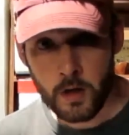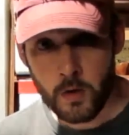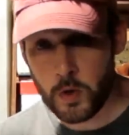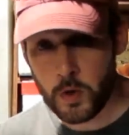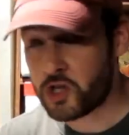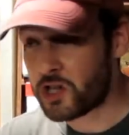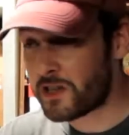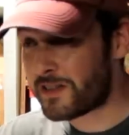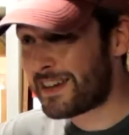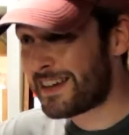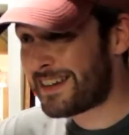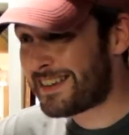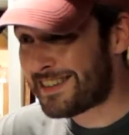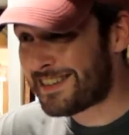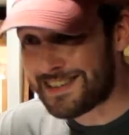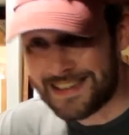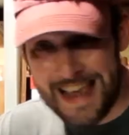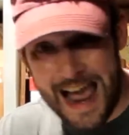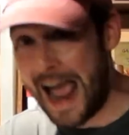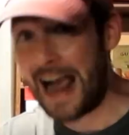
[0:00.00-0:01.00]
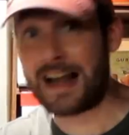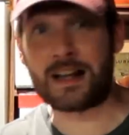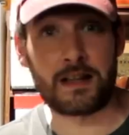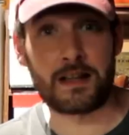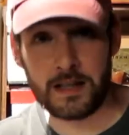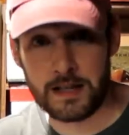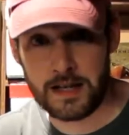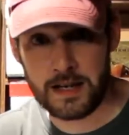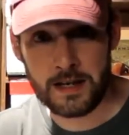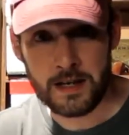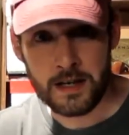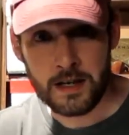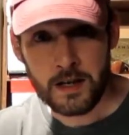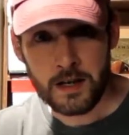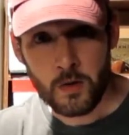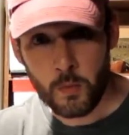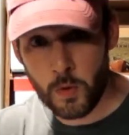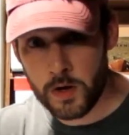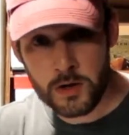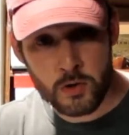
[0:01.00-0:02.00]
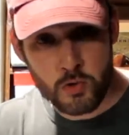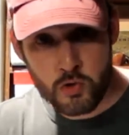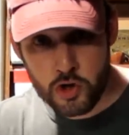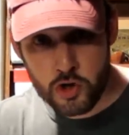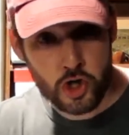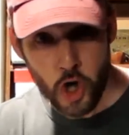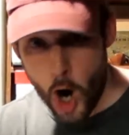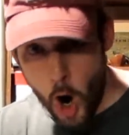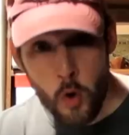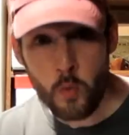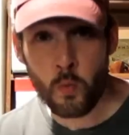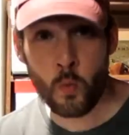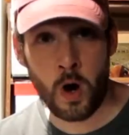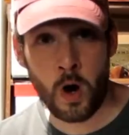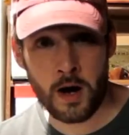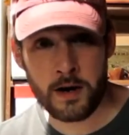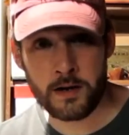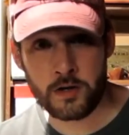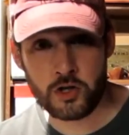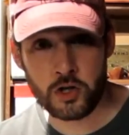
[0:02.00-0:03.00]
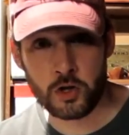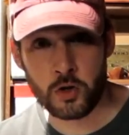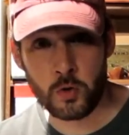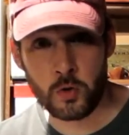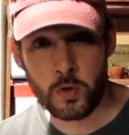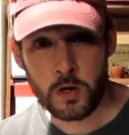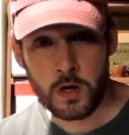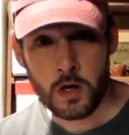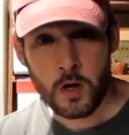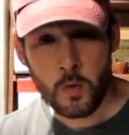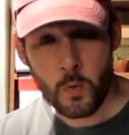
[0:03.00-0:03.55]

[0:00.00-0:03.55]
which is exactly what you don't want to do